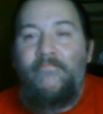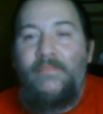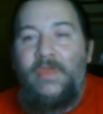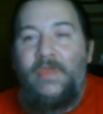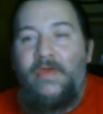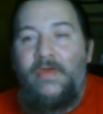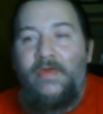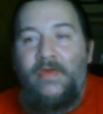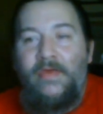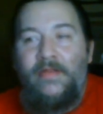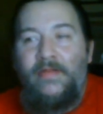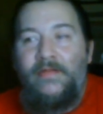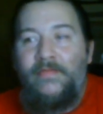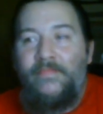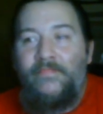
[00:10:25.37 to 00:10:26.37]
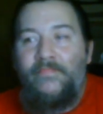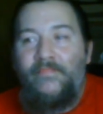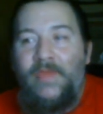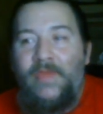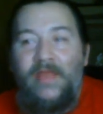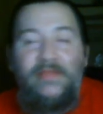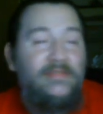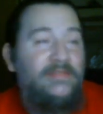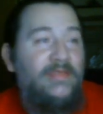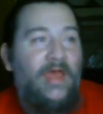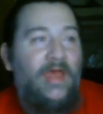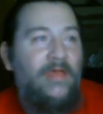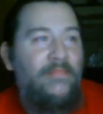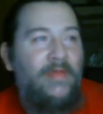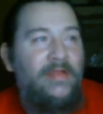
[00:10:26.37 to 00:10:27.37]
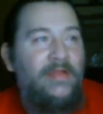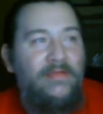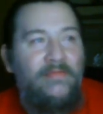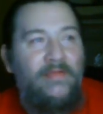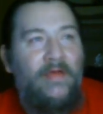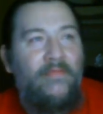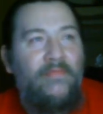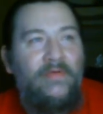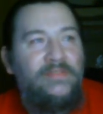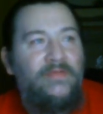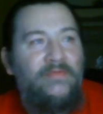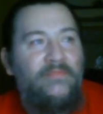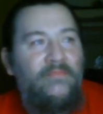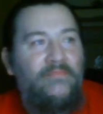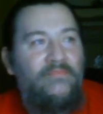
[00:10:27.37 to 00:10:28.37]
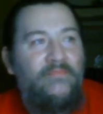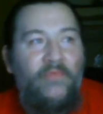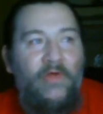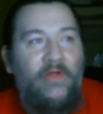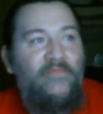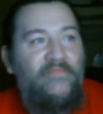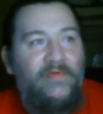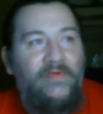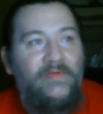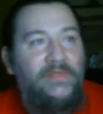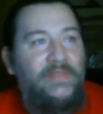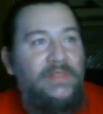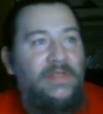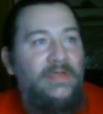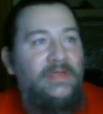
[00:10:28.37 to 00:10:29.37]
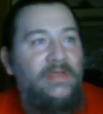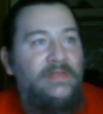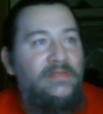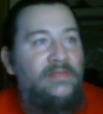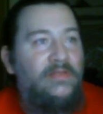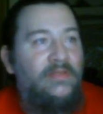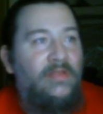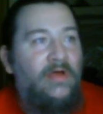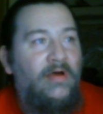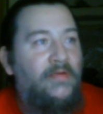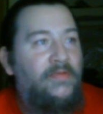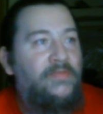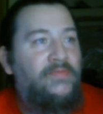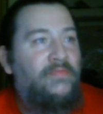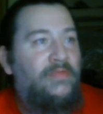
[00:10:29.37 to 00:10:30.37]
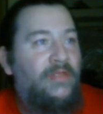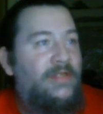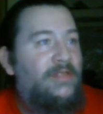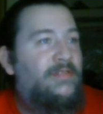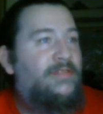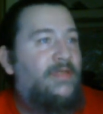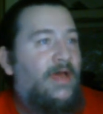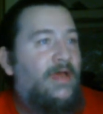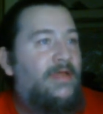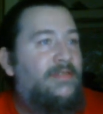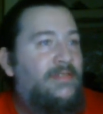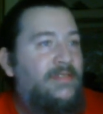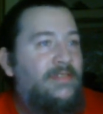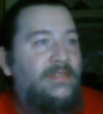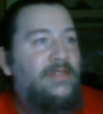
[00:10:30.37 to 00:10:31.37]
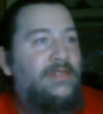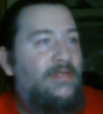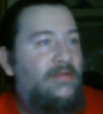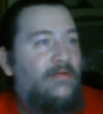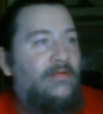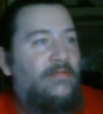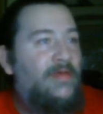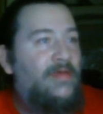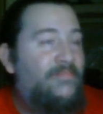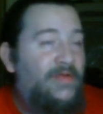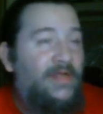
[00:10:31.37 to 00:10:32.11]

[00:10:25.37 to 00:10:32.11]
And at the time, I wasn't well versed in the laws related to ID and all that,